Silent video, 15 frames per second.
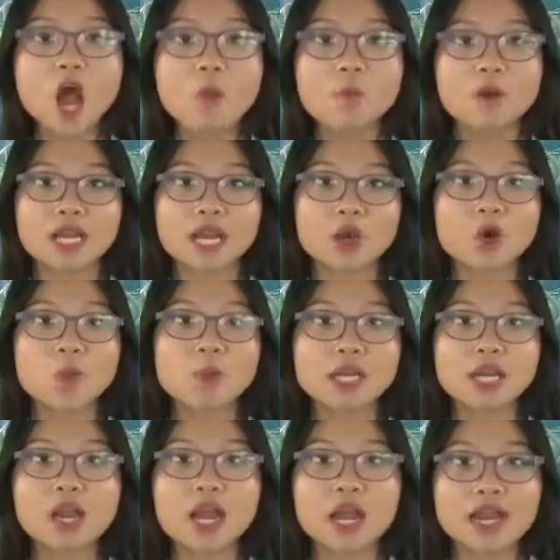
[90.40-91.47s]
It takes
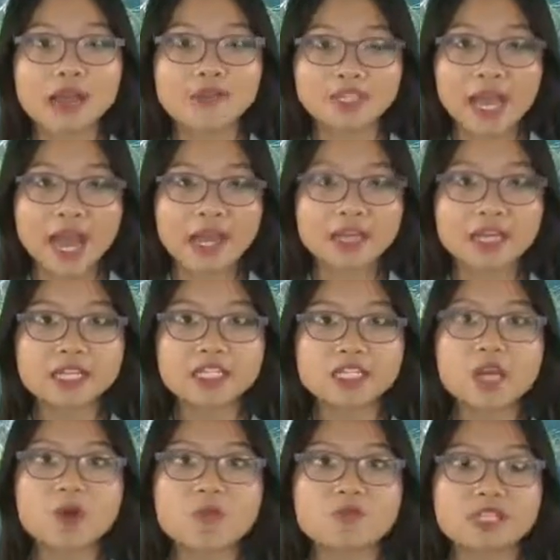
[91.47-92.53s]

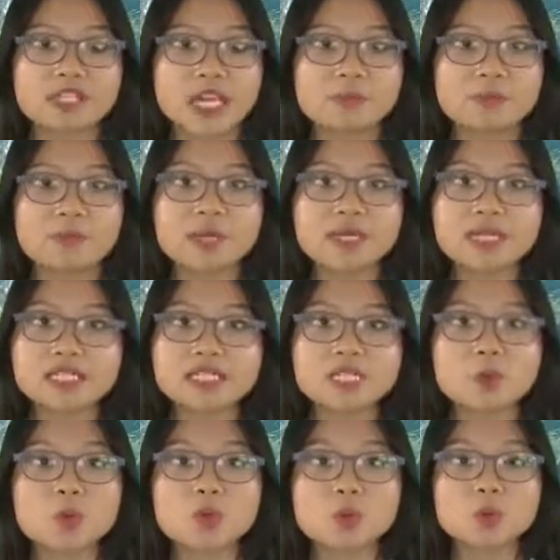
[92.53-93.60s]
3,500 calories to
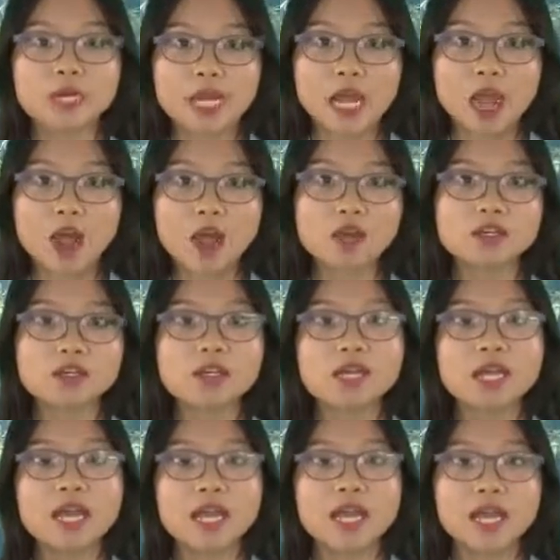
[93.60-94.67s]
equal a pound,
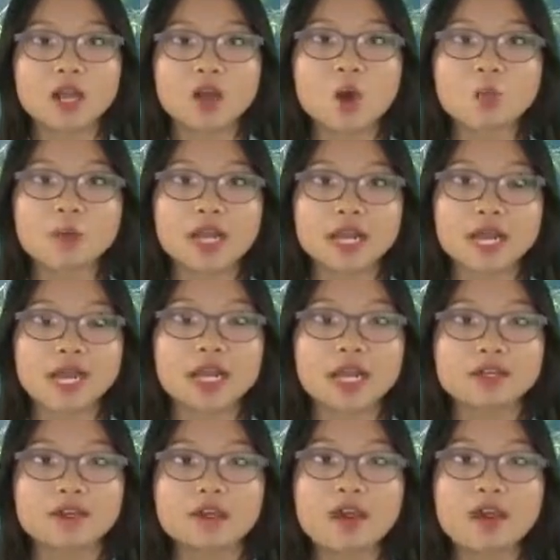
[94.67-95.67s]
according to the Mayo Clinic.